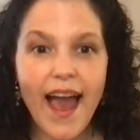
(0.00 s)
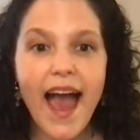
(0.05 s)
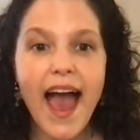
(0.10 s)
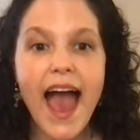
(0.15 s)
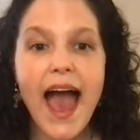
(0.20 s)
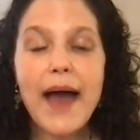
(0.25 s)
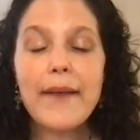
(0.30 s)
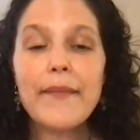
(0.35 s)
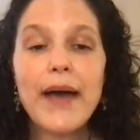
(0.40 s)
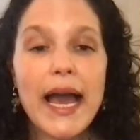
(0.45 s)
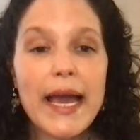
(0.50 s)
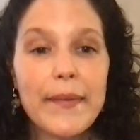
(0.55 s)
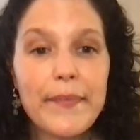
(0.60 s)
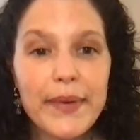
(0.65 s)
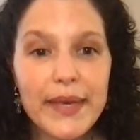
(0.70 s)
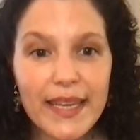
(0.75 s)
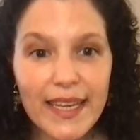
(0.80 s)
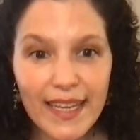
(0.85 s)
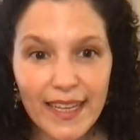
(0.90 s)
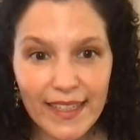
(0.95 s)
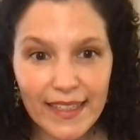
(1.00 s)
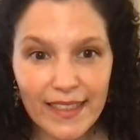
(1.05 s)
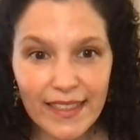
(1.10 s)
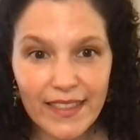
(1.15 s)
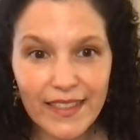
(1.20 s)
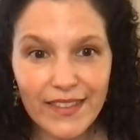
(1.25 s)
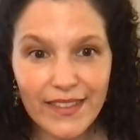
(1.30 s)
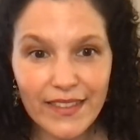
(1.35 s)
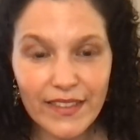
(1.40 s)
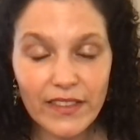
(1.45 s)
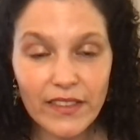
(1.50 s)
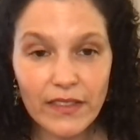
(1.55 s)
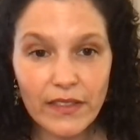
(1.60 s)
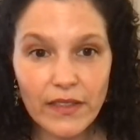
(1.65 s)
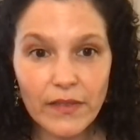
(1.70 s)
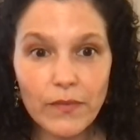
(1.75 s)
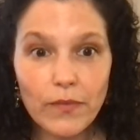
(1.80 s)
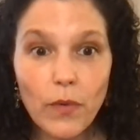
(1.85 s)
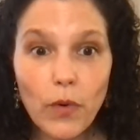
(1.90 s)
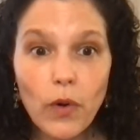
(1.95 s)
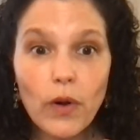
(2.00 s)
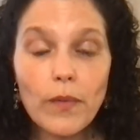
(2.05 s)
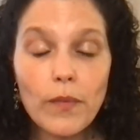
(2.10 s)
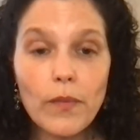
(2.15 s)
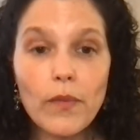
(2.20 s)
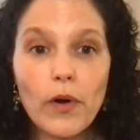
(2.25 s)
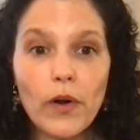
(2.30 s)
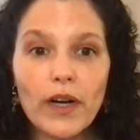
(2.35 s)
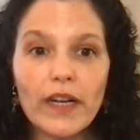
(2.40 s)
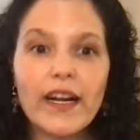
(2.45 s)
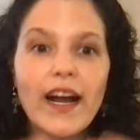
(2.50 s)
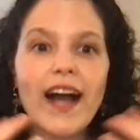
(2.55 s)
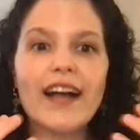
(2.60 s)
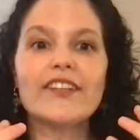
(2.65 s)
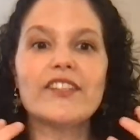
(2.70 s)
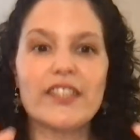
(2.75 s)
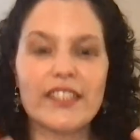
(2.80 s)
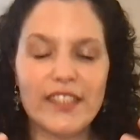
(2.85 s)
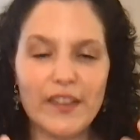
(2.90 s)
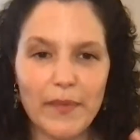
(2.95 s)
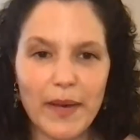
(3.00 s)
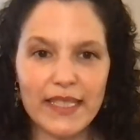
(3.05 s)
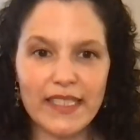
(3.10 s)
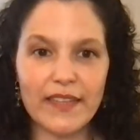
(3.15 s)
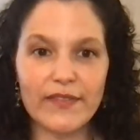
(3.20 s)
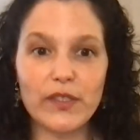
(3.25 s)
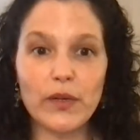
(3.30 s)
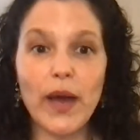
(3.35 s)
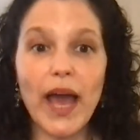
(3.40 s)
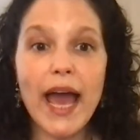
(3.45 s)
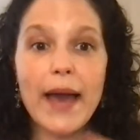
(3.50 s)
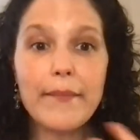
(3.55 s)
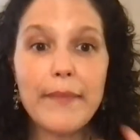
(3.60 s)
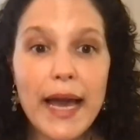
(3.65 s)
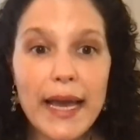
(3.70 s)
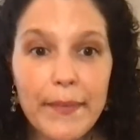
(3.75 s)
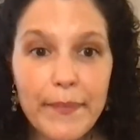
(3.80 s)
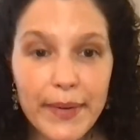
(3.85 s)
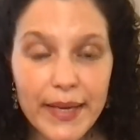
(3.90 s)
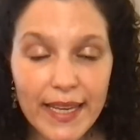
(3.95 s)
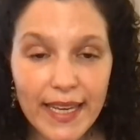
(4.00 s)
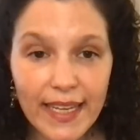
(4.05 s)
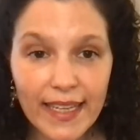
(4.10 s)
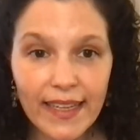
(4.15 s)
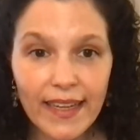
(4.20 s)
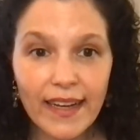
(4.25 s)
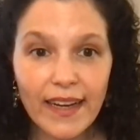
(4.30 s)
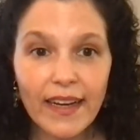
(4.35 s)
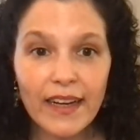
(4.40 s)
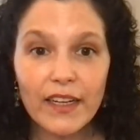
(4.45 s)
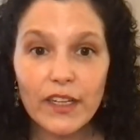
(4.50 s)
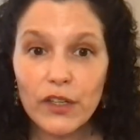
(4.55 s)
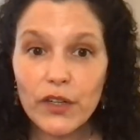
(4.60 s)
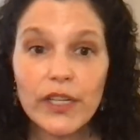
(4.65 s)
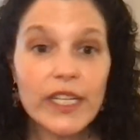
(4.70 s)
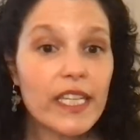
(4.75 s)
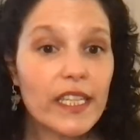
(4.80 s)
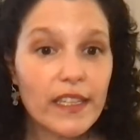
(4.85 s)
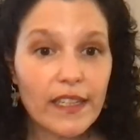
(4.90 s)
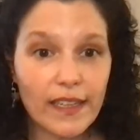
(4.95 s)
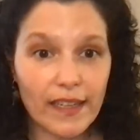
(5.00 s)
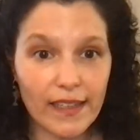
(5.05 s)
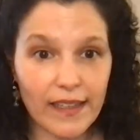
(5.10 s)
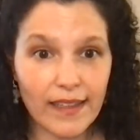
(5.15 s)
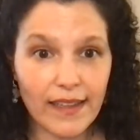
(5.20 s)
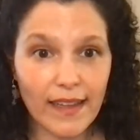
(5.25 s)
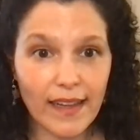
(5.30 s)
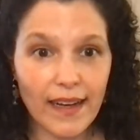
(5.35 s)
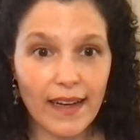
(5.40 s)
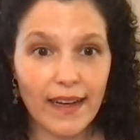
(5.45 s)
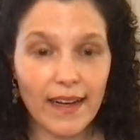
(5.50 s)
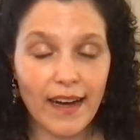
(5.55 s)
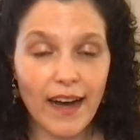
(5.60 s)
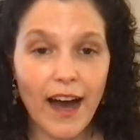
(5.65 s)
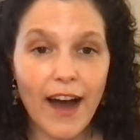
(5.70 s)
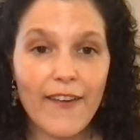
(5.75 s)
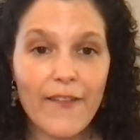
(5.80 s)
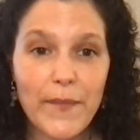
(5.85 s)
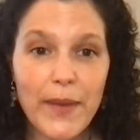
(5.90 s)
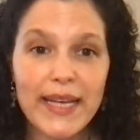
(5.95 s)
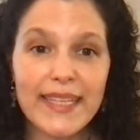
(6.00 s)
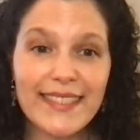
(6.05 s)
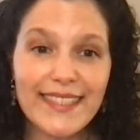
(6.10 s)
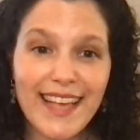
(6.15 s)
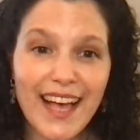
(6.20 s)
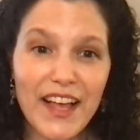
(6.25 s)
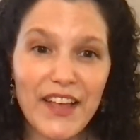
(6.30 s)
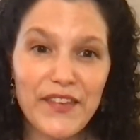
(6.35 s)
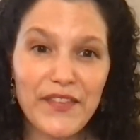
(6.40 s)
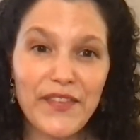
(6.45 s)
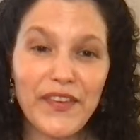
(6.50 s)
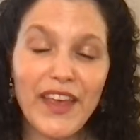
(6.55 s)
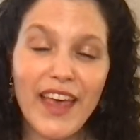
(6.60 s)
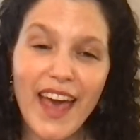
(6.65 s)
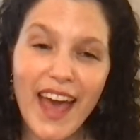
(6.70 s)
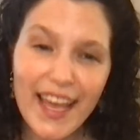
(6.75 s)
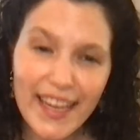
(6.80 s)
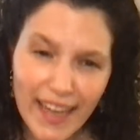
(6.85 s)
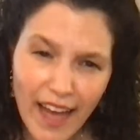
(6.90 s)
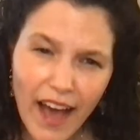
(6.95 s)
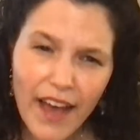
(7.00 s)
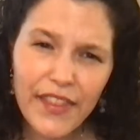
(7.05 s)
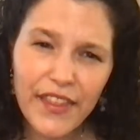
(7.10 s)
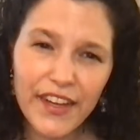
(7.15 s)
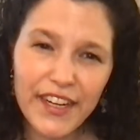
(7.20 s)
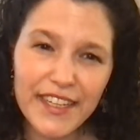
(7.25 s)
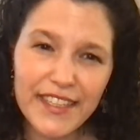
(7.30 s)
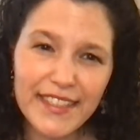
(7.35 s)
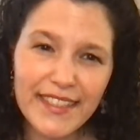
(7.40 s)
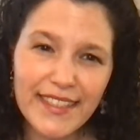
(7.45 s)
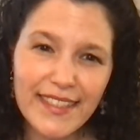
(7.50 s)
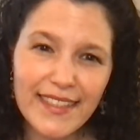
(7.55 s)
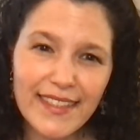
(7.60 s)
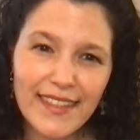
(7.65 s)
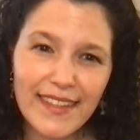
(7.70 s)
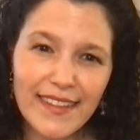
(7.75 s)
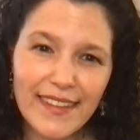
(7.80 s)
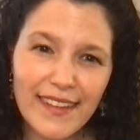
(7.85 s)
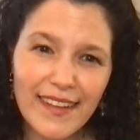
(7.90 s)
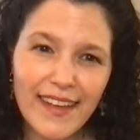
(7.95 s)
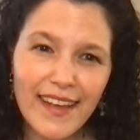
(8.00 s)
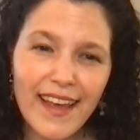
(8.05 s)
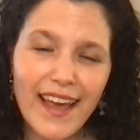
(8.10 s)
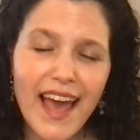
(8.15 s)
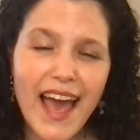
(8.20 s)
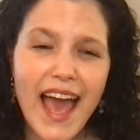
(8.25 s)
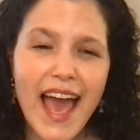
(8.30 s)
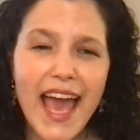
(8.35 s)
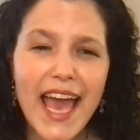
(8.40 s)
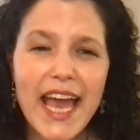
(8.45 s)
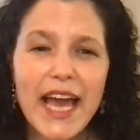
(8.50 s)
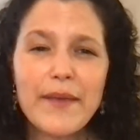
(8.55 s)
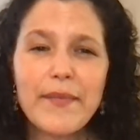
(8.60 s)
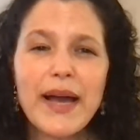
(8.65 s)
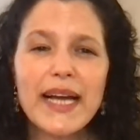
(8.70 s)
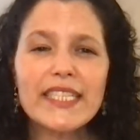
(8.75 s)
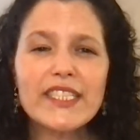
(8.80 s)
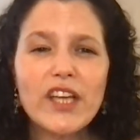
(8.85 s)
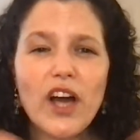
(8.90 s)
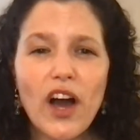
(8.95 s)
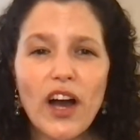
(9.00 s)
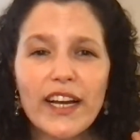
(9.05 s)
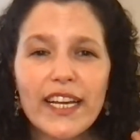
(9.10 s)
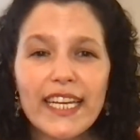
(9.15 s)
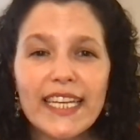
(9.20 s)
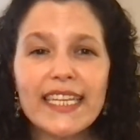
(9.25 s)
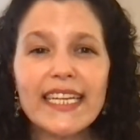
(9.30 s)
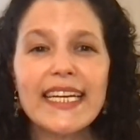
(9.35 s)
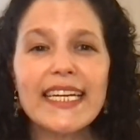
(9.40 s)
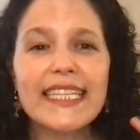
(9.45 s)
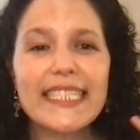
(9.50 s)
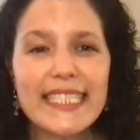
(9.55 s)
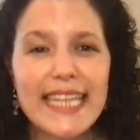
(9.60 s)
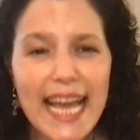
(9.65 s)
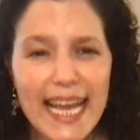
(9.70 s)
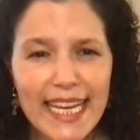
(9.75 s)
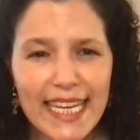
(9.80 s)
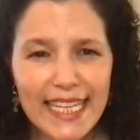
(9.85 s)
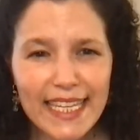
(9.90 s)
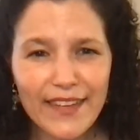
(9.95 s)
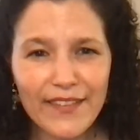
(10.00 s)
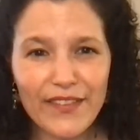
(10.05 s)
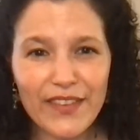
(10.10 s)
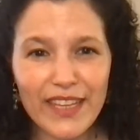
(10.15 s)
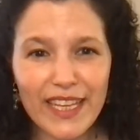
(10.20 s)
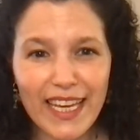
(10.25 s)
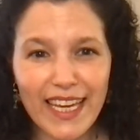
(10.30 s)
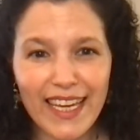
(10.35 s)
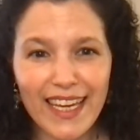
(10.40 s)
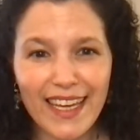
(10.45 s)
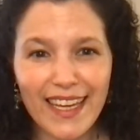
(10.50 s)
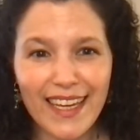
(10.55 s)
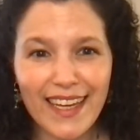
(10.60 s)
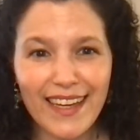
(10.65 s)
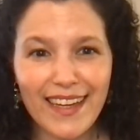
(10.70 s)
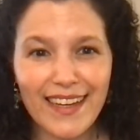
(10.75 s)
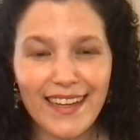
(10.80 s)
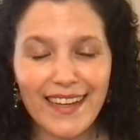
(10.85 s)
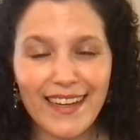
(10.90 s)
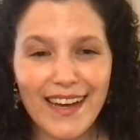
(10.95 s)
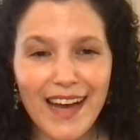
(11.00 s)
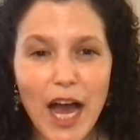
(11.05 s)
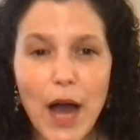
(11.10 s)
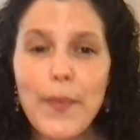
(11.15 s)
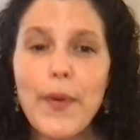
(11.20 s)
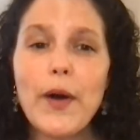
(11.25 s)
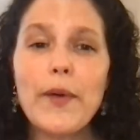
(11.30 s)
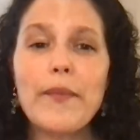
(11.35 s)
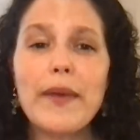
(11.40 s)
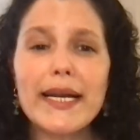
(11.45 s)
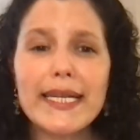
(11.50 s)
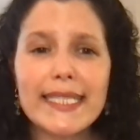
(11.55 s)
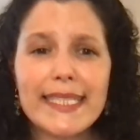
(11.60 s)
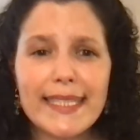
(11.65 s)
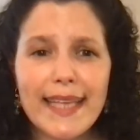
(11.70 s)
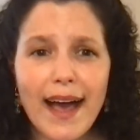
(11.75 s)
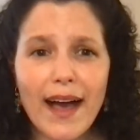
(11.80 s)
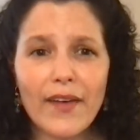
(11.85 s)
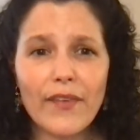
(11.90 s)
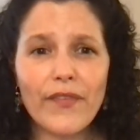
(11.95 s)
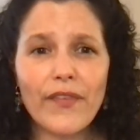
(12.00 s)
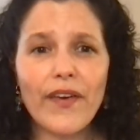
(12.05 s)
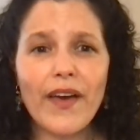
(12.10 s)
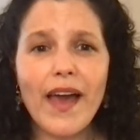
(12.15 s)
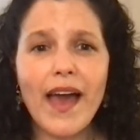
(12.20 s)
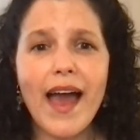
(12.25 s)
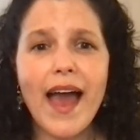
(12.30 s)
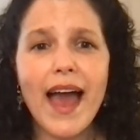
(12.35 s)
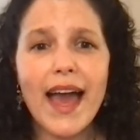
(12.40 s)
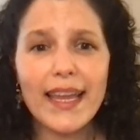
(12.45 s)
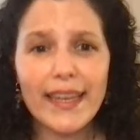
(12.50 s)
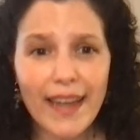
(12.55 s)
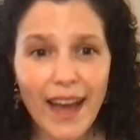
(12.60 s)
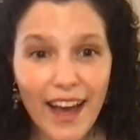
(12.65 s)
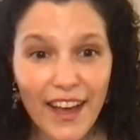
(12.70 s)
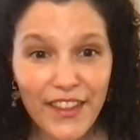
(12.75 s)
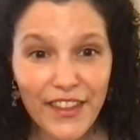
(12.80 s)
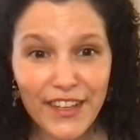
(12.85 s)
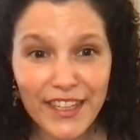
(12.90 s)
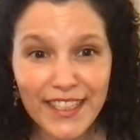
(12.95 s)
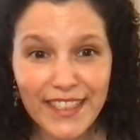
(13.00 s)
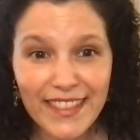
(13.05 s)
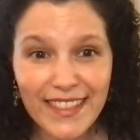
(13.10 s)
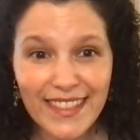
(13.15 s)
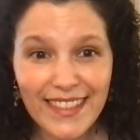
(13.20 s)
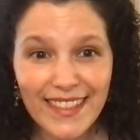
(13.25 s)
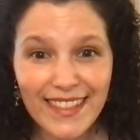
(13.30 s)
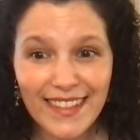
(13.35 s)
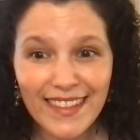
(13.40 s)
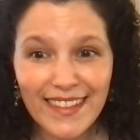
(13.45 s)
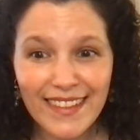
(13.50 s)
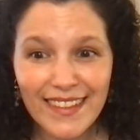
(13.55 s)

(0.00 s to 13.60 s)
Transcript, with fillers: Am I being more, more conscious of myself? So, am I being critical of myself and others? Am I talking negatively about myself and others?